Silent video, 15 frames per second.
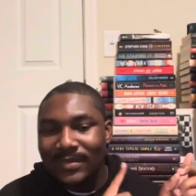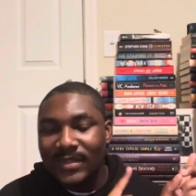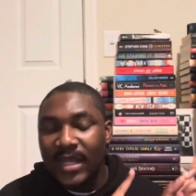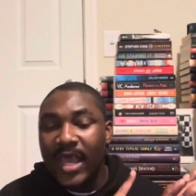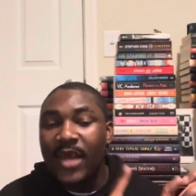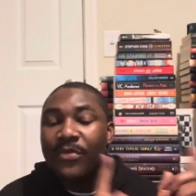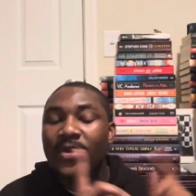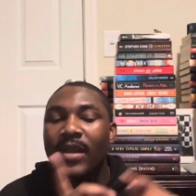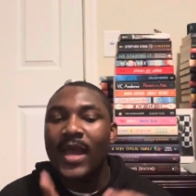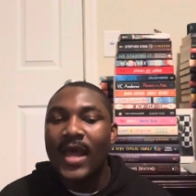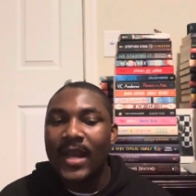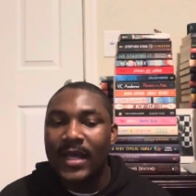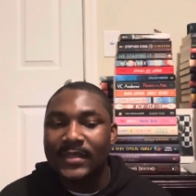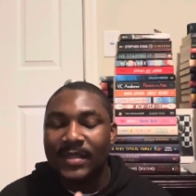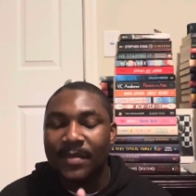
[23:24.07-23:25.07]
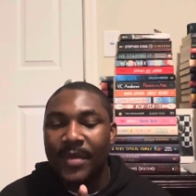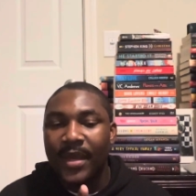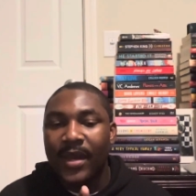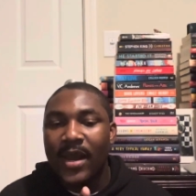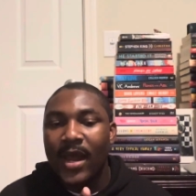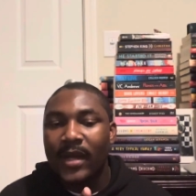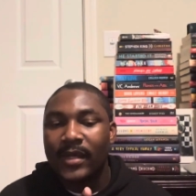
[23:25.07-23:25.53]
Henry and Alex, the main
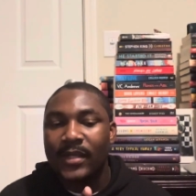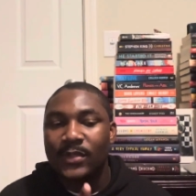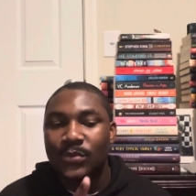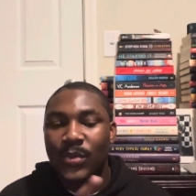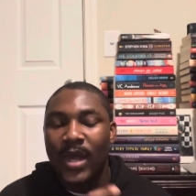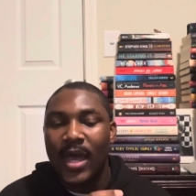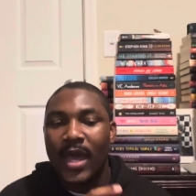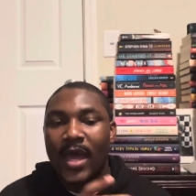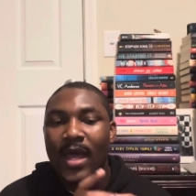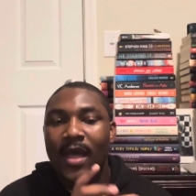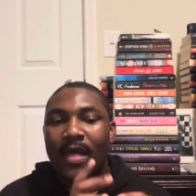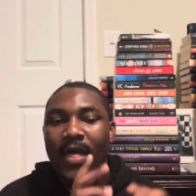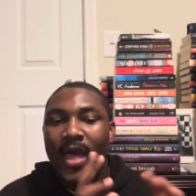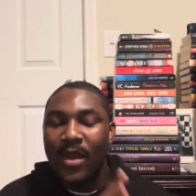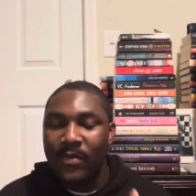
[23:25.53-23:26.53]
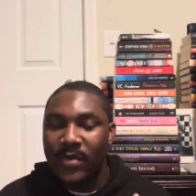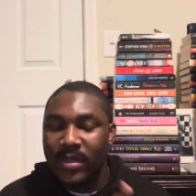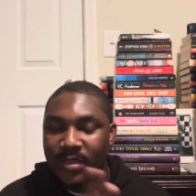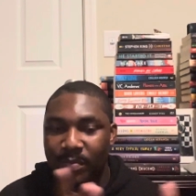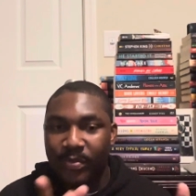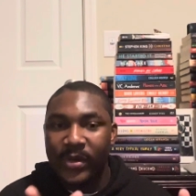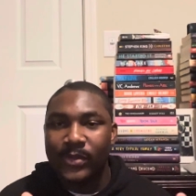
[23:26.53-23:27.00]
characters, where Henry,
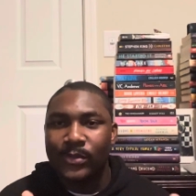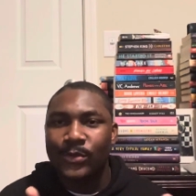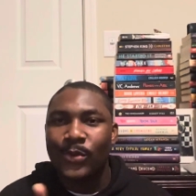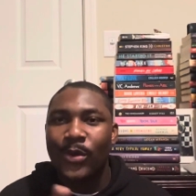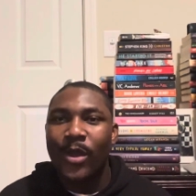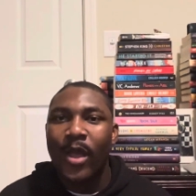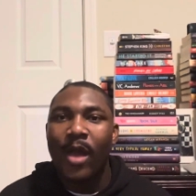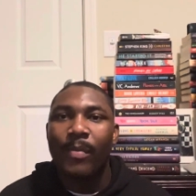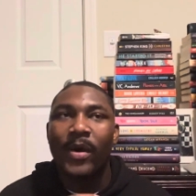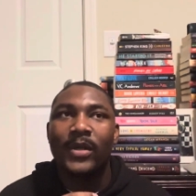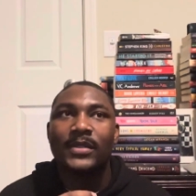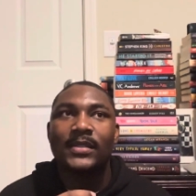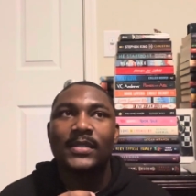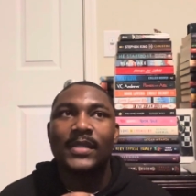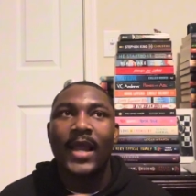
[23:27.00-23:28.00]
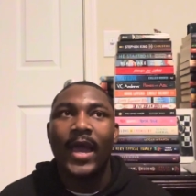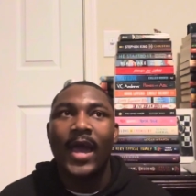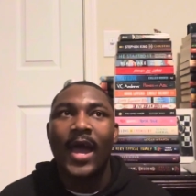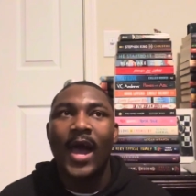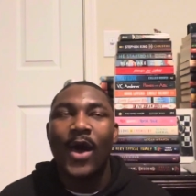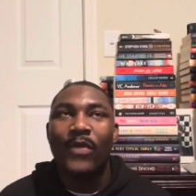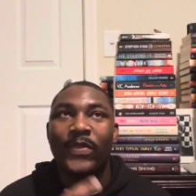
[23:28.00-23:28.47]
the prince, was talking about like
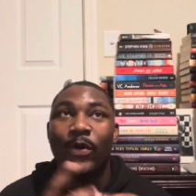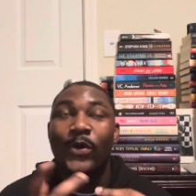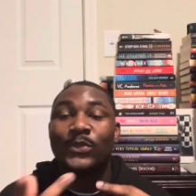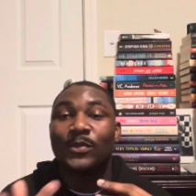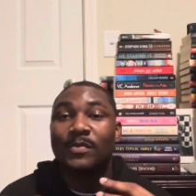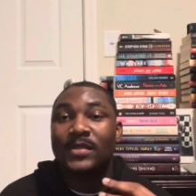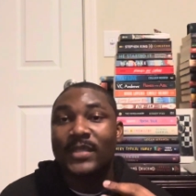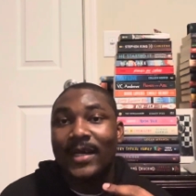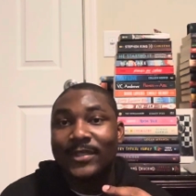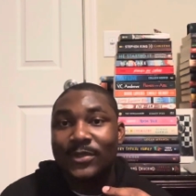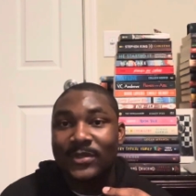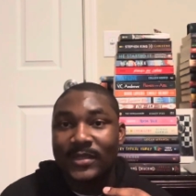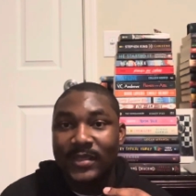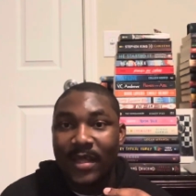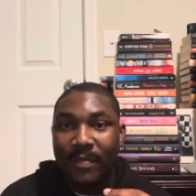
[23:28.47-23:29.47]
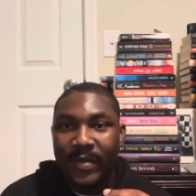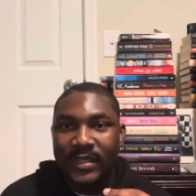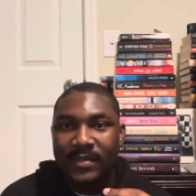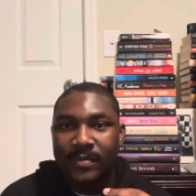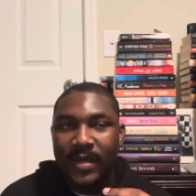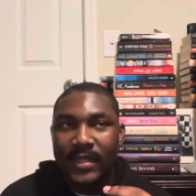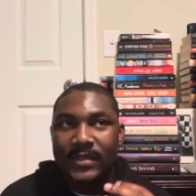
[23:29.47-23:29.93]
how they got some statues in their
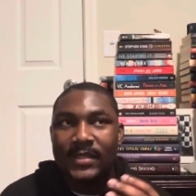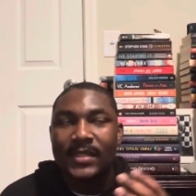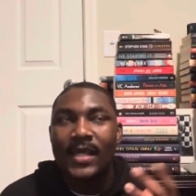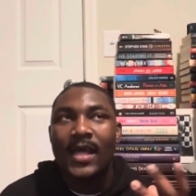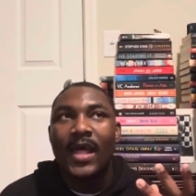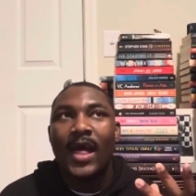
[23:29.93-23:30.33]
basements,